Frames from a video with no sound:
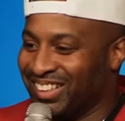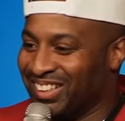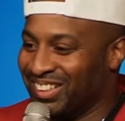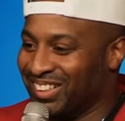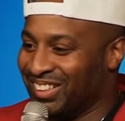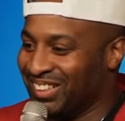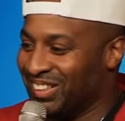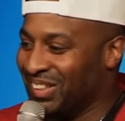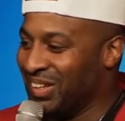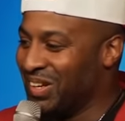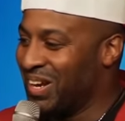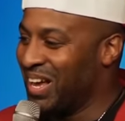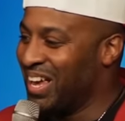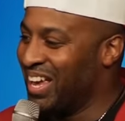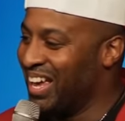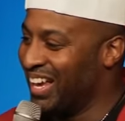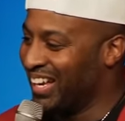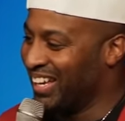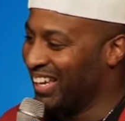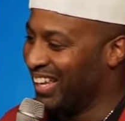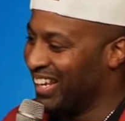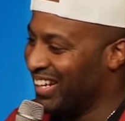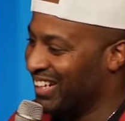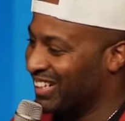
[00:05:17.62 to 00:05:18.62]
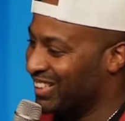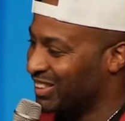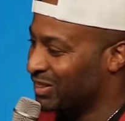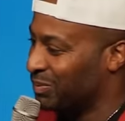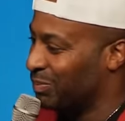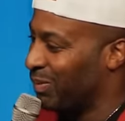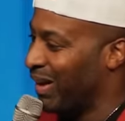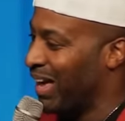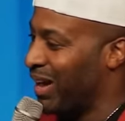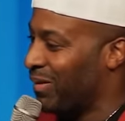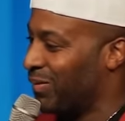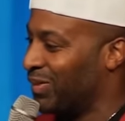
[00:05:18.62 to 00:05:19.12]
You can't get in this
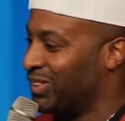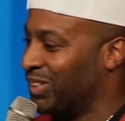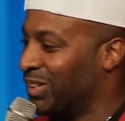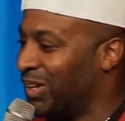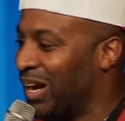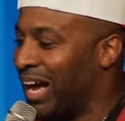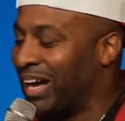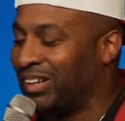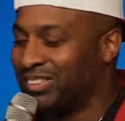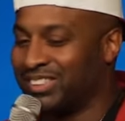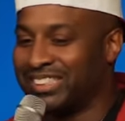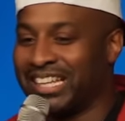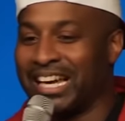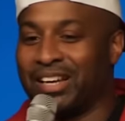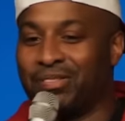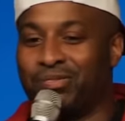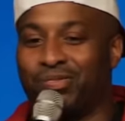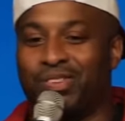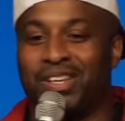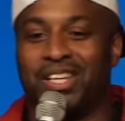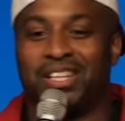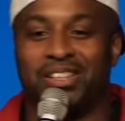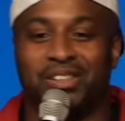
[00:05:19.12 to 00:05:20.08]
bed with your outside feet.